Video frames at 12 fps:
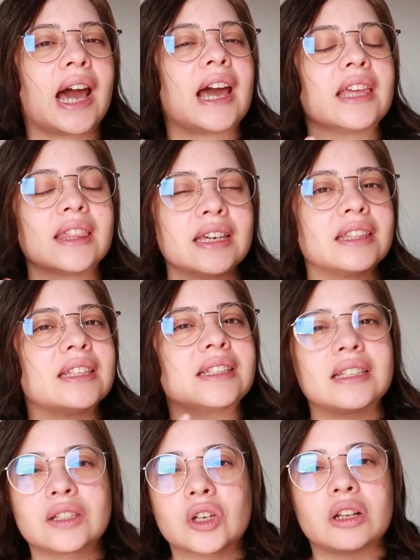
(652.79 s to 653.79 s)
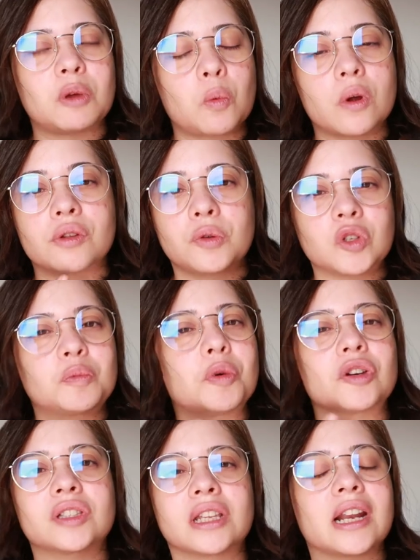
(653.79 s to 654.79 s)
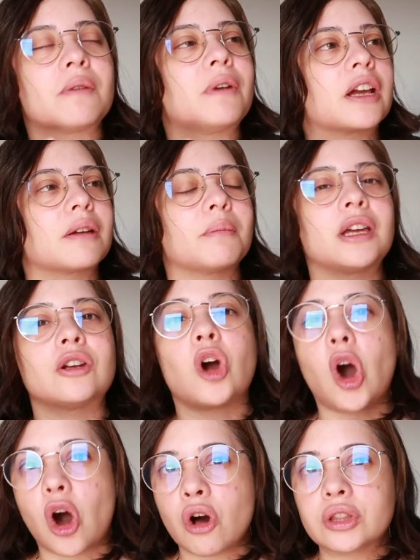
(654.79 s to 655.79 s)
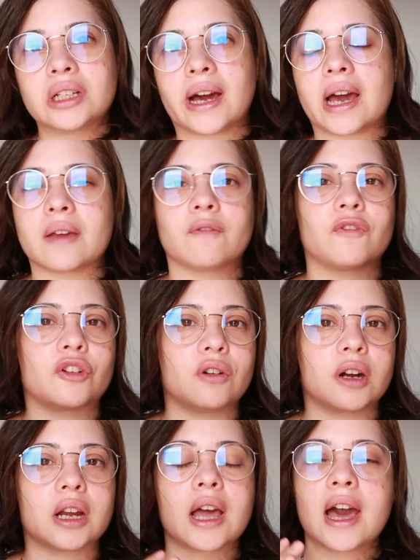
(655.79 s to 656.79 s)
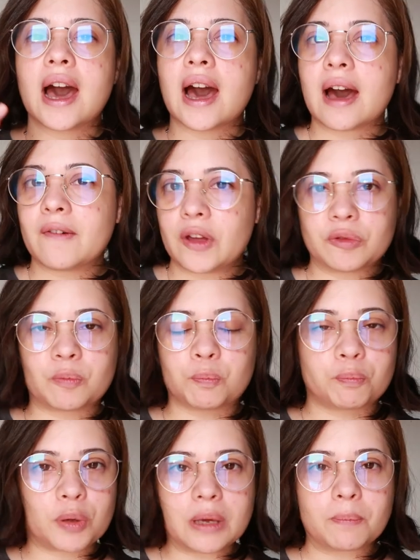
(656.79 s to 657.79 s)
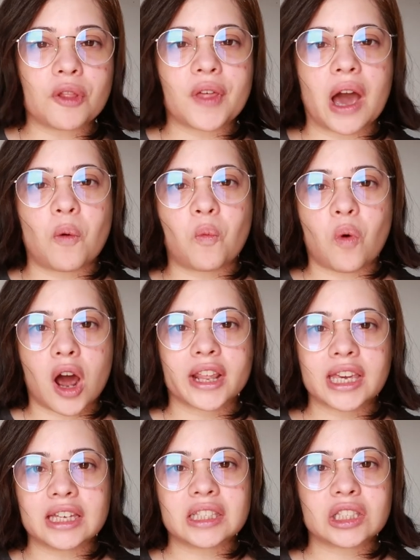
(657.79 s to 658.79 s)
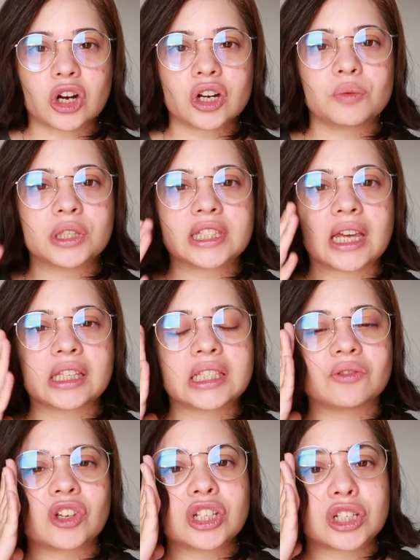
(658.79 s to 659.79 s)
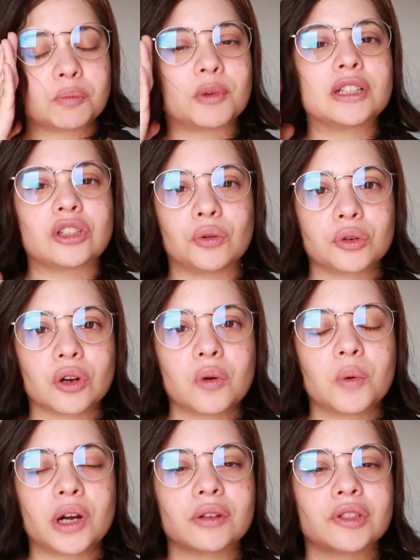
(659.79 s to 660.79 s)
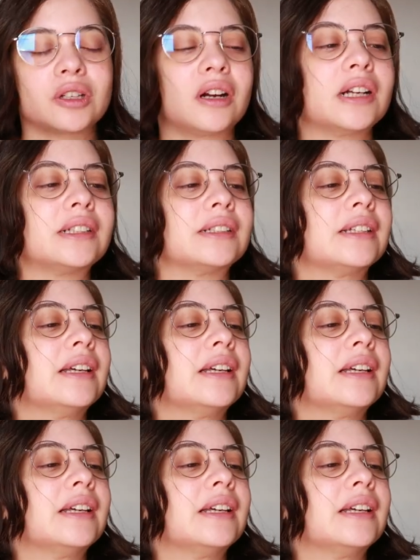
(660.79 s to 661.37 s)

I think this is gonna be one of those books that I recommend all the time for people that want to get started with science fiction but don't know where to start.